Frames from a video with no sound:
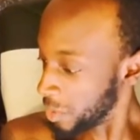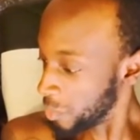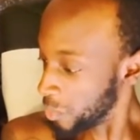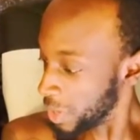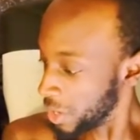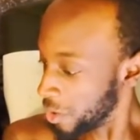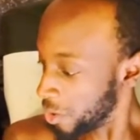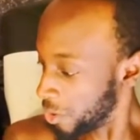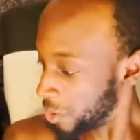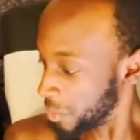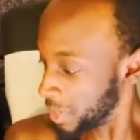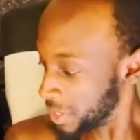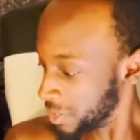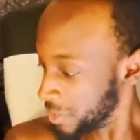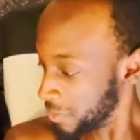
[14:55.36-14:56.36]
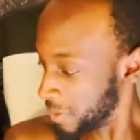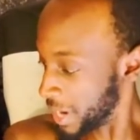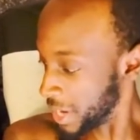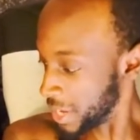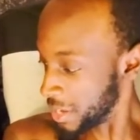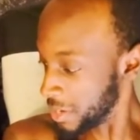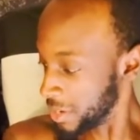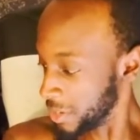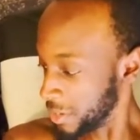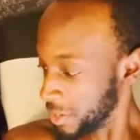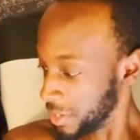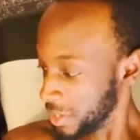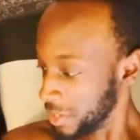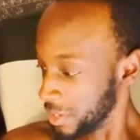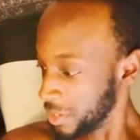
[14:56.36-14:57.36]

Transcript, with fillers: and went all the way to right here. Good,